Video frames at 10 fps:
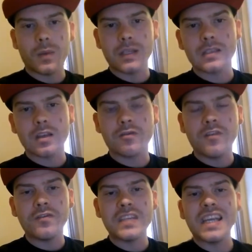Since I was
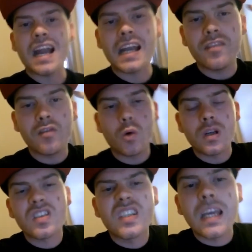15, I didn't even know what a
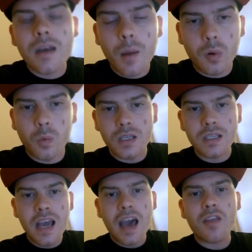SIN number was.
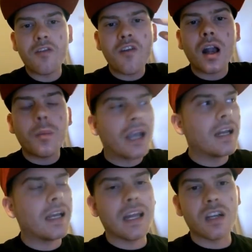How the fuck am I going to
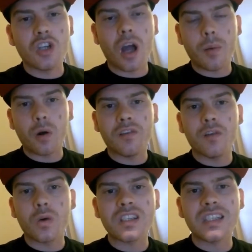get a job? I don't even know
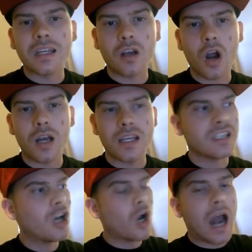what a SIN card is
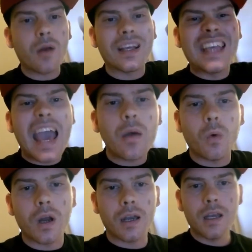or how to get
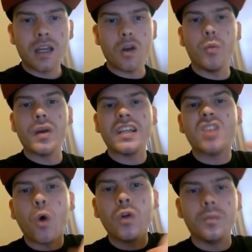one. Nobody
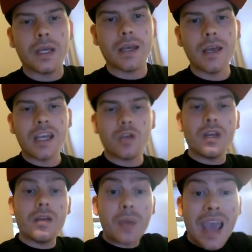told me. You
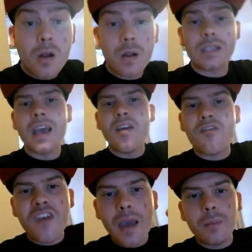need parents,
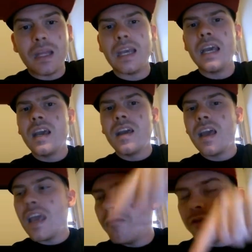family,
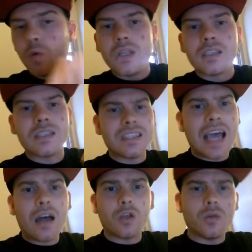influences to
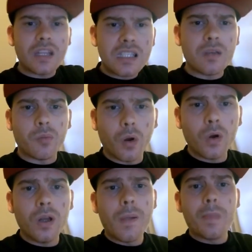tell you, listen, bro,
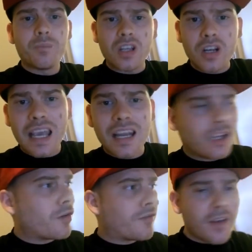
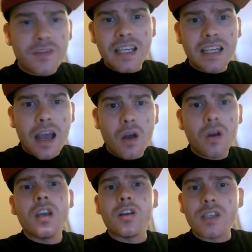you're 15 now,
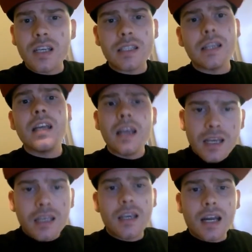you're 16,
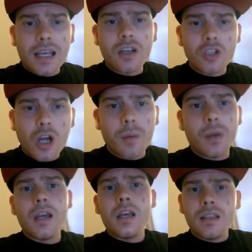you got to get a job.
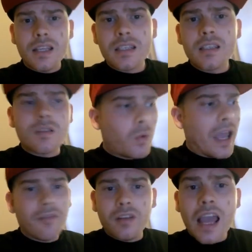This is the way
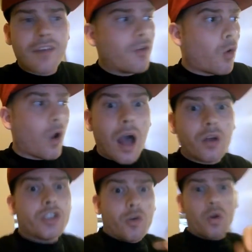of life, or
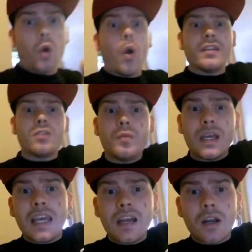else you're going to be
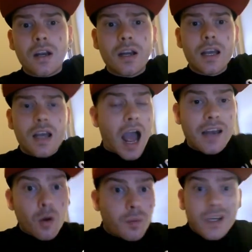here.
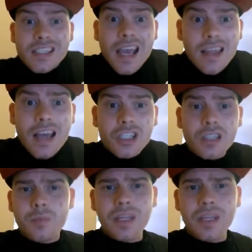Nobody said that shit to me.